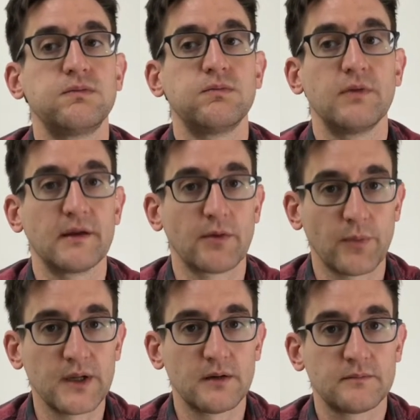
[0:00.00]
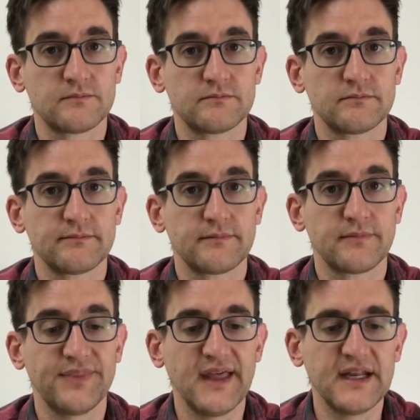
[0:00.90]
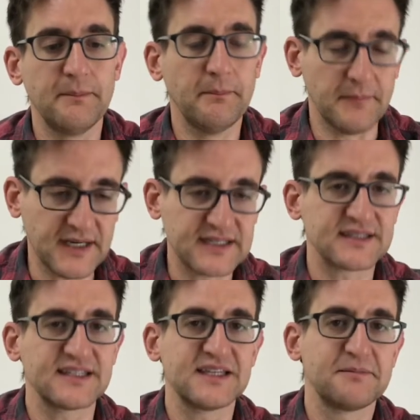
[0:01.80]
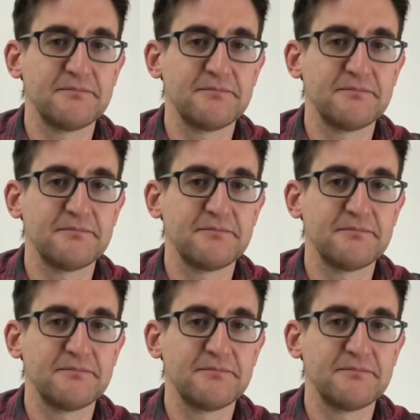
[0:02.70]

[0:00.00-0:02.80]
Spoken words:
they were real. That immediately